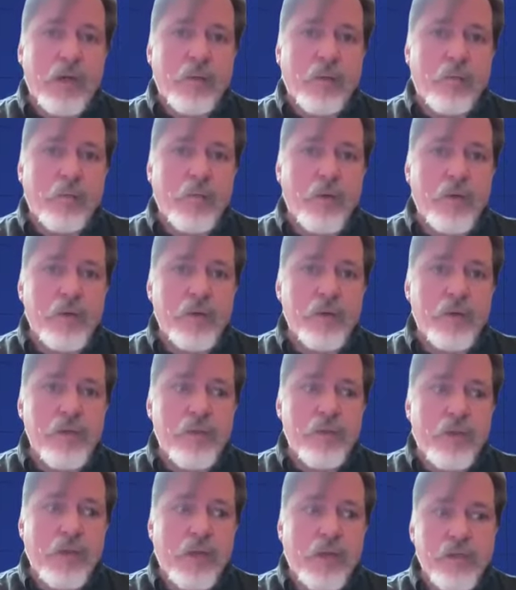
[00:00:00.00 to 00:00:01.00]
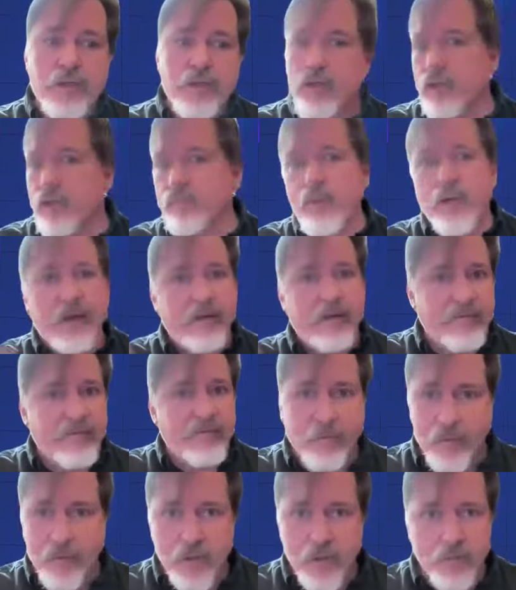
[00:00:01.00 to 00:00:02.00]
what you're doing is just paying
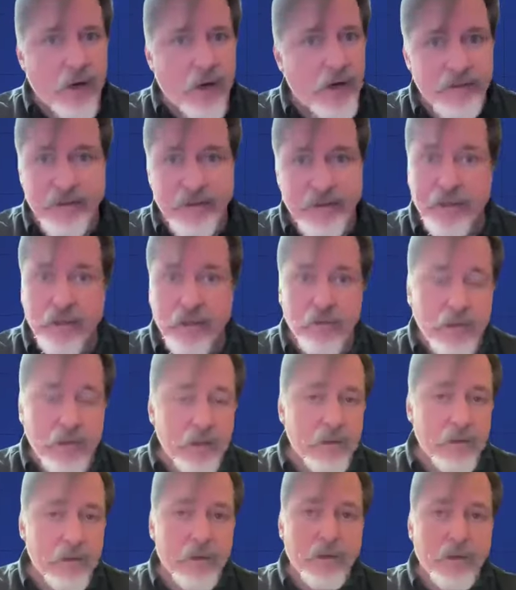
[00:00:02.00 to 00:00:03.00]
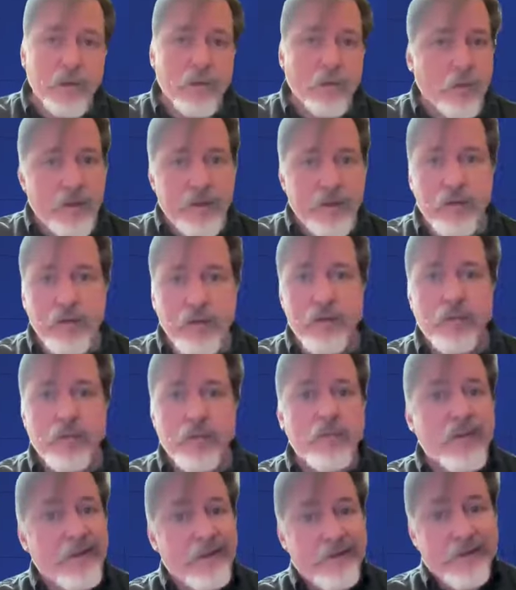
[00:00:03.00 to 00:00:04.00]
for the spots that you need when you need
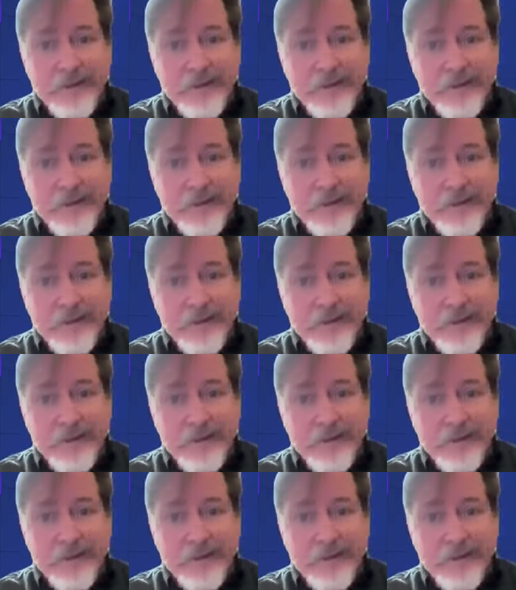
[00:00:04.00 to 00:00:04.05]
them,